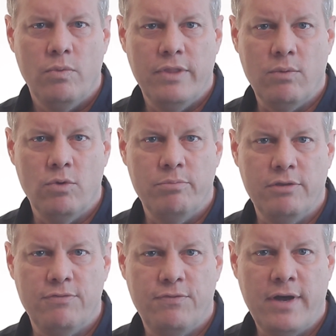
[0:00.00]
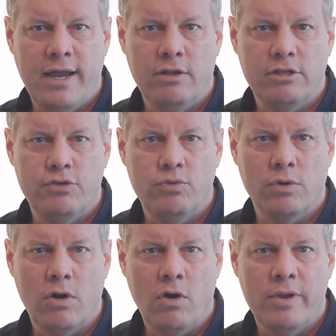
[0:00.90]
that would be filed if you
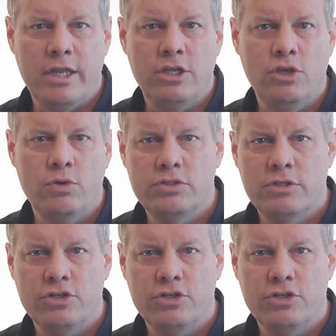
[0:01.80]
were already using